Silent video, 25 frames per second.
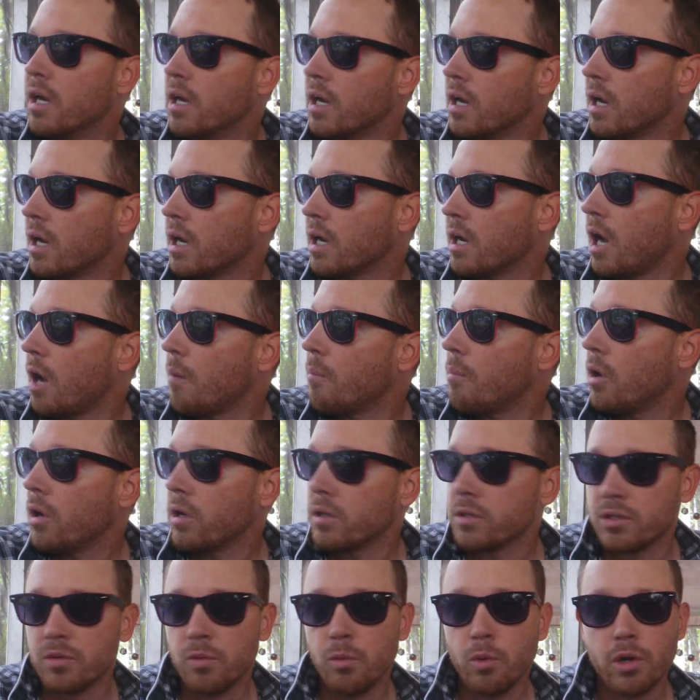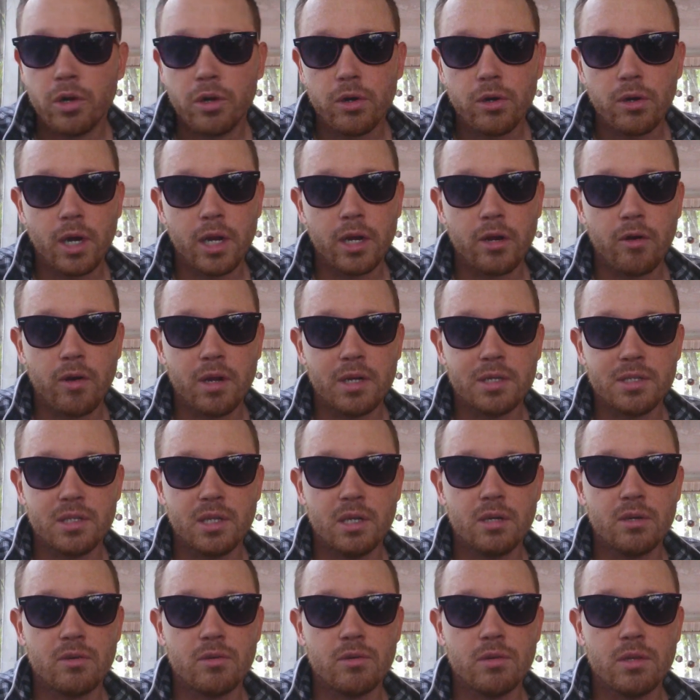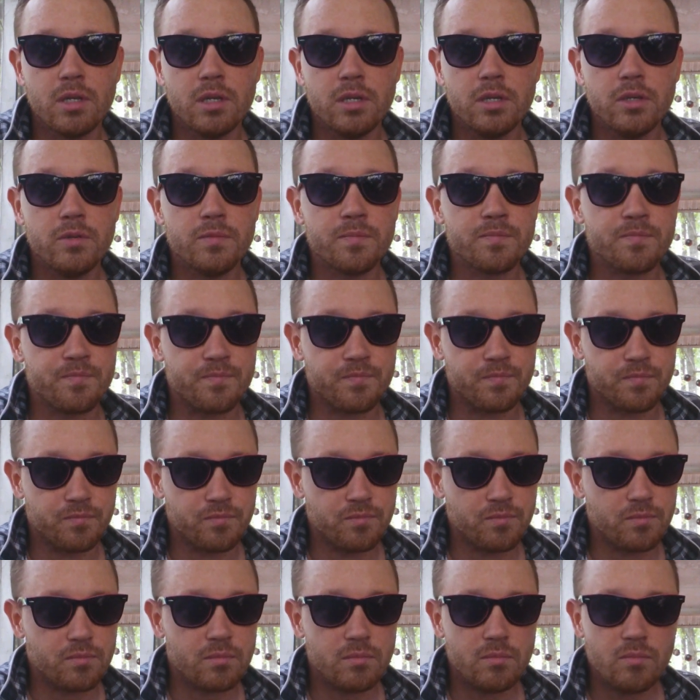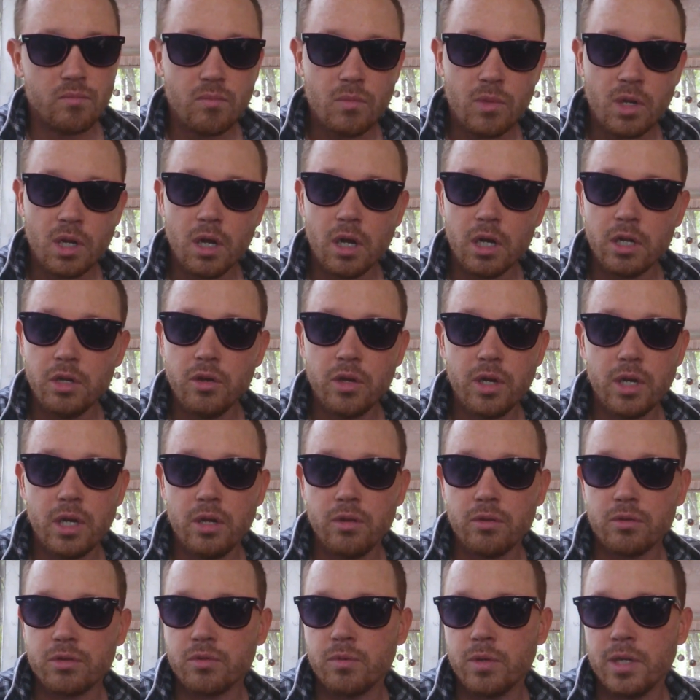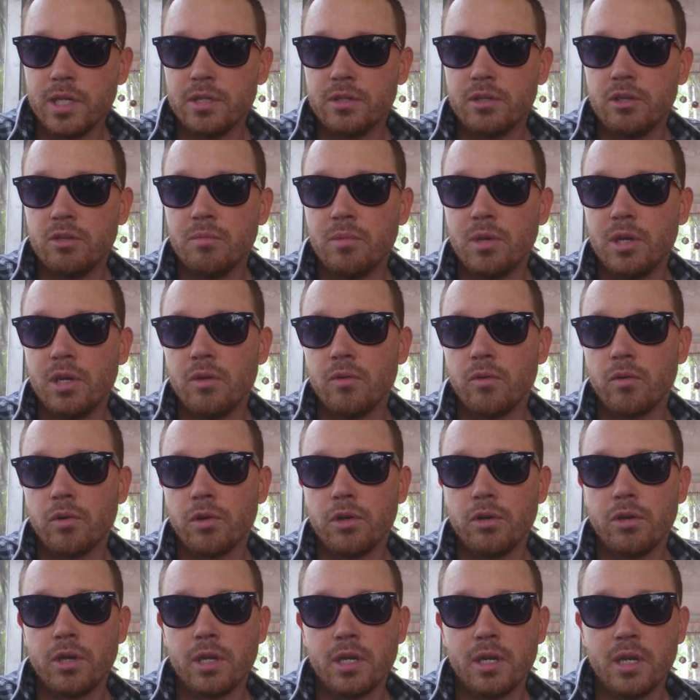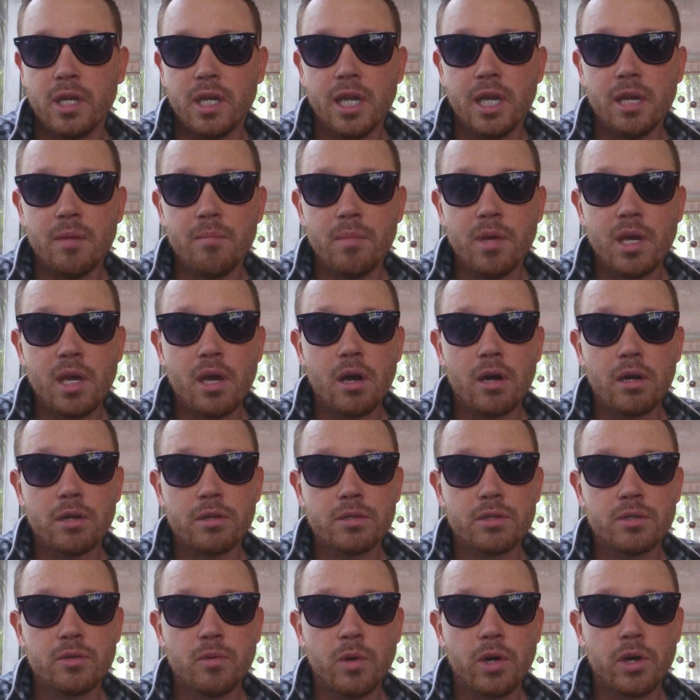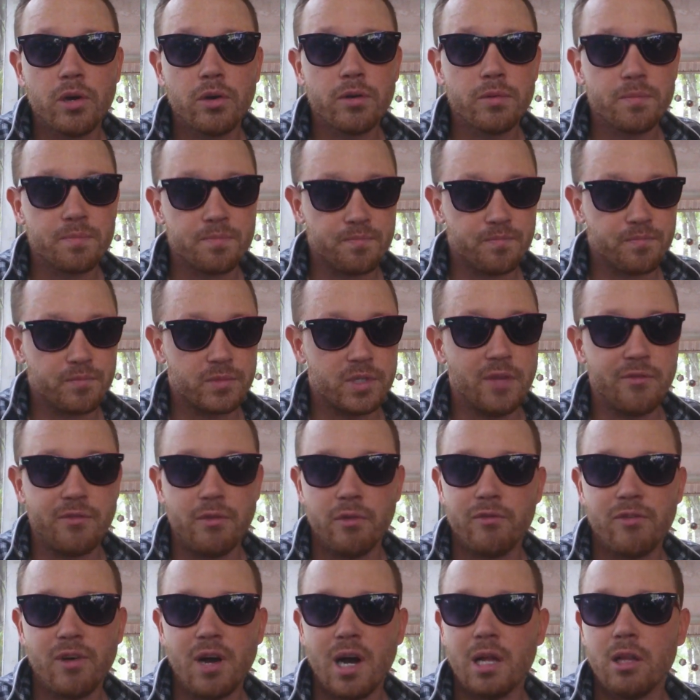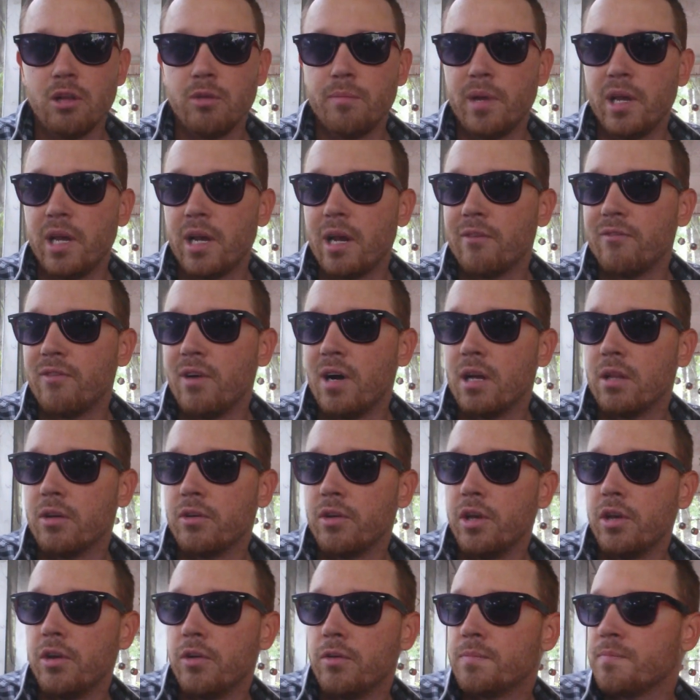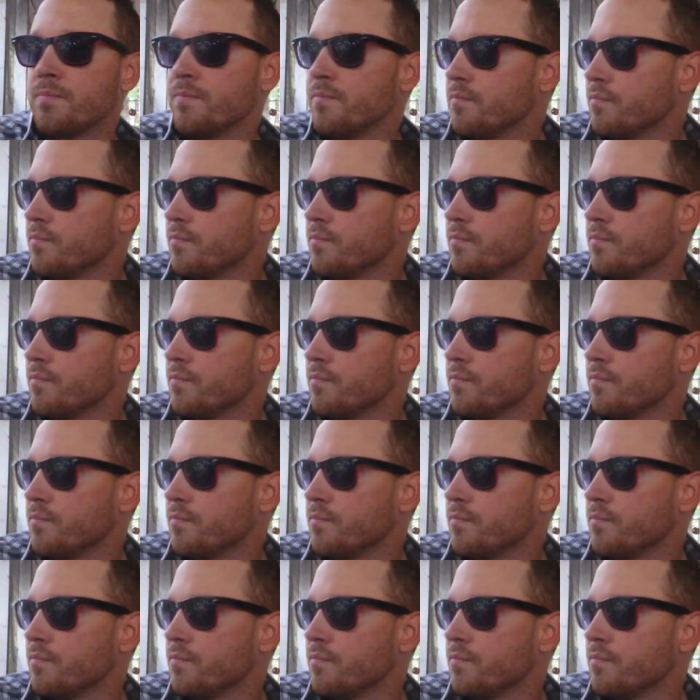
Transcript: I'm on Twitter at Crazy Uncle Lou. You can either tweet to me or you can DM me on Twitter. If you follow me and I follow you,